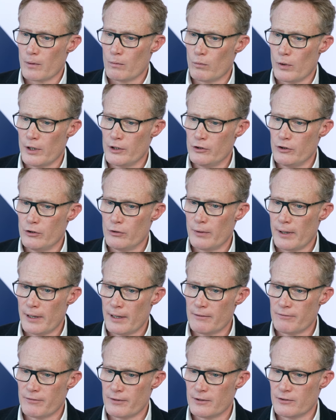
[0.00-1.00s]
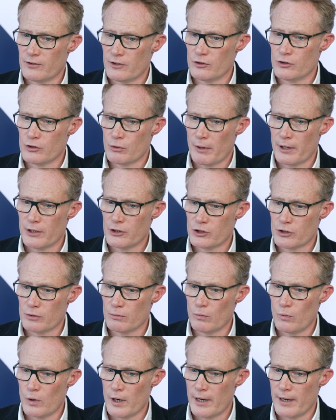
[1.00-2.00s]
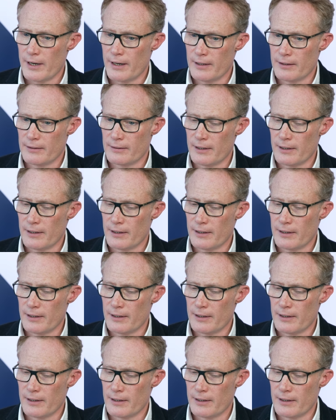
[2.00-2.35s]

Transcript: when you have a situation where